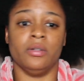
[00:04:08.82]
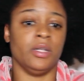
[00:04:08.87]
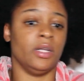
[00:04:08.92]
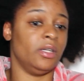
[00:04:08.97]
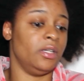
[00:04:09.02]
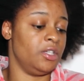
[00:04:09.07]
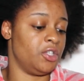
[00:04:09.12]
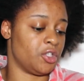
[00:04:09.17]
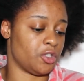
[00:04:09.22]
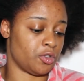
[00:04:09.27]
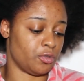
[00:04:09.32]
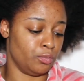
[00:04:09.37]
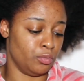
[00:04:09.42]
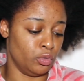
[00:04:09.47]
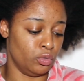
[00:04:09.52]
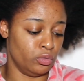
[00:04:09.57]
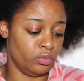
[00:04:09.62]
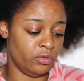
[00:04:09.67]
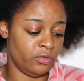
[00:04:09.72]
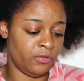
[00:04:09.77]
that it's
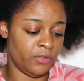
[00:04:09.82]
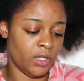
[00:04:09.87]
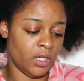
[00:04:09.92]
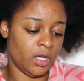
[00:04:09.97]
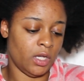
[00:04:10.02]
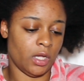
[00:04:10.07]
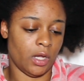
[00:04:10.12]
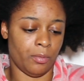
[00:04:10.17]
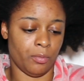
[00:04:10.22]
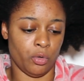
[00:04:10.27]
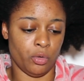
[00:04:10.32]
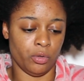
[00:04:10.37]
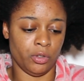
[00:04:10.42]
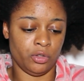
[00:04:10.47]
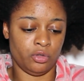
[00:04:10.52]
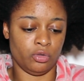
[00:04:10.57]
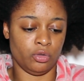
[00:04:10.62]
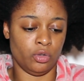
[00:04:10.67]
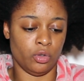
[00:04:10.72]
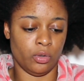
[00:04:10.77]
smooth, I'm going
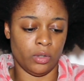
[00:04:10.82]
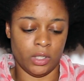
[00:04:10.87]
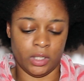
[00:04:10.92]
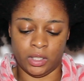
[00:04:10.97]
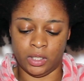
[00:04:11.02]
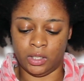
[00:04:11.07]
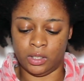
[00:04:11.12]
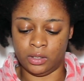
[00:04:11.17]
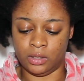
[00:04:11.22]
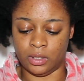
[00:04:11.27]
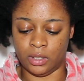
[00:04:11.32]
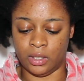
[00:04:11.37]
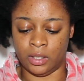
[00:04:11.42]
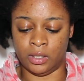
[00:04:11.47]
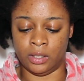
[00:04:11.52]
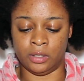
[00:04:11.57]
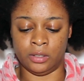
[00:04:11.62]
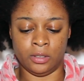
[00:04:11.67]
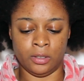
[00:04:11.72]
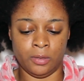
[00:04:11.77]
to go ahead
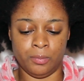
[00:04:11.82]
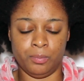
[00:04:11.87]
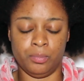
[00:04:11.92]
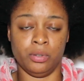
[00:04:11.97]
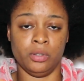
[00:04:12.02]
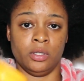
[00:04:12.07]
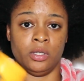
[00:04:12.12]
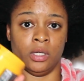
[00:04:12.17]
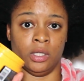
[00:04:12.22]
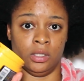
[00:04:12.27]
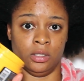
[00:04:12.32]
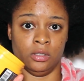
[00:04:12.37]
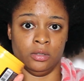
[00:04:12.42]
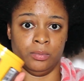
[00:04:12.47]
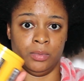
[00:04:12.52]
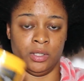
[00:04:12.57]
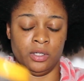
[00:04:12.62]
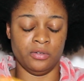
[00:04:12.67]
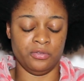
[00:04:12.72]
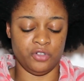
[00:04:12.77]
and put a little
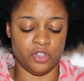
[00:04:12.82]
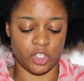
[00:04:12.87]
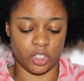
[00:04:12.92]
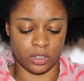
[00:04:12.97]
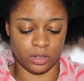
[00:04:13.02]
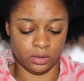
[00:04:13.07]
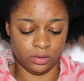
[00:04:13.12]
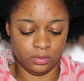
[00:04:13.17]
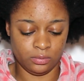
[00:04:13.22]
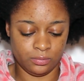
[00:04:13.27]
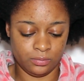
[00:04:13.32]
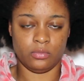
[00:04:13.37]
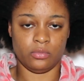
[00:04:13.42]
bit of gel.